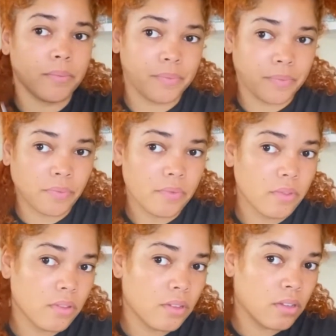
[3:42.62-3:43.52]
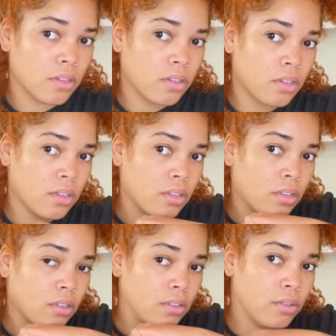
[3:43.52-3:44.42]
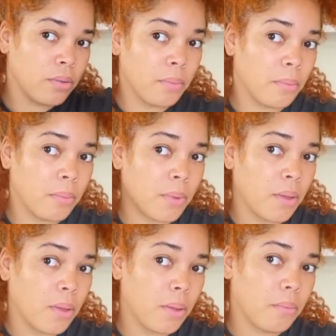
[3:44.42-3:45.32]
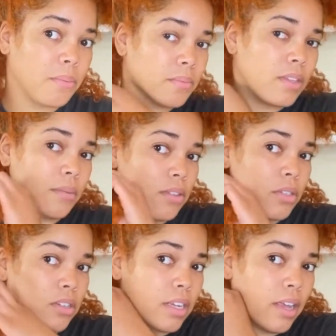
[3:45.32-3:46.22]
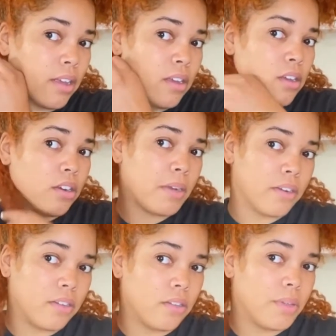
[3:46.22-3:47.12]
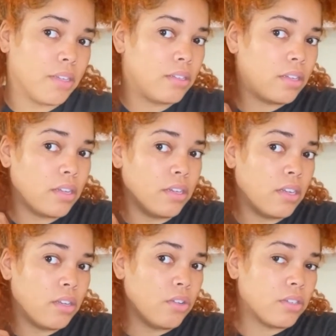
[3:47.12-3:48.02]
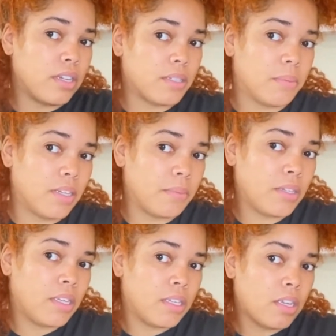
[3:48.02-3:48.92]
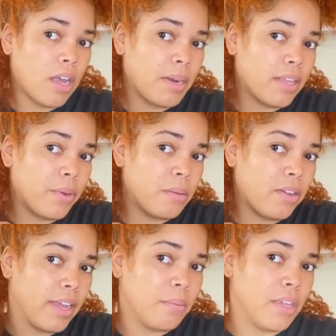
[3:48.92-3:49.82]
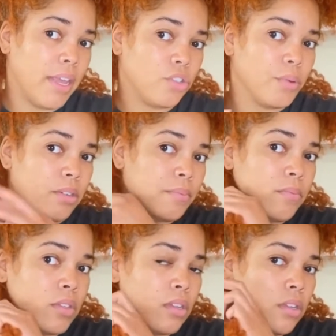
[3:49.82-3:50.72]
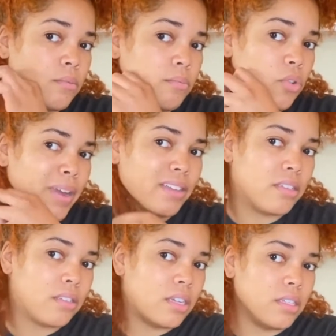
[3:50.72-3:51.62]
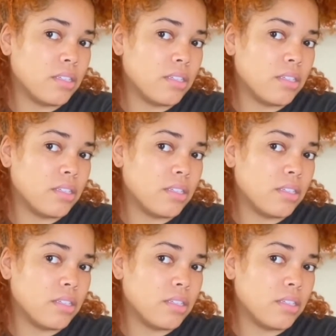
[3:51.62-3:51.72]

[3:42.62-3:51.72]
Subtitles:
Okay, so after I part my hair, I'm gonna use a method of just cutting about the same amount within the curl coil,